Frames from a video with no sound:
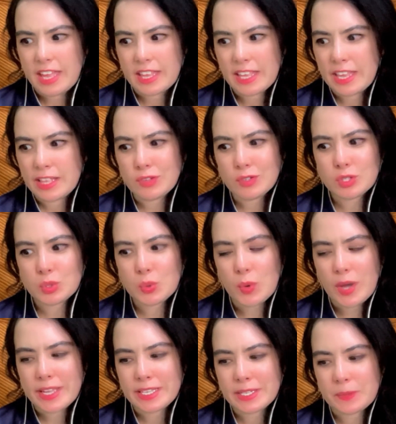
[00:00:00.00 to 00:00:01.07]
It looks
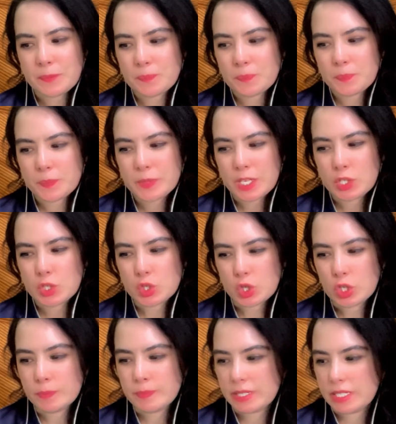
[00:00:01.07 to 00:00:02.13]
quite
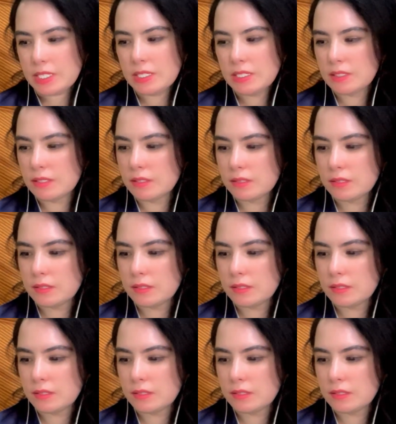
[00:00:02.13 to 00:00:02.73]
German.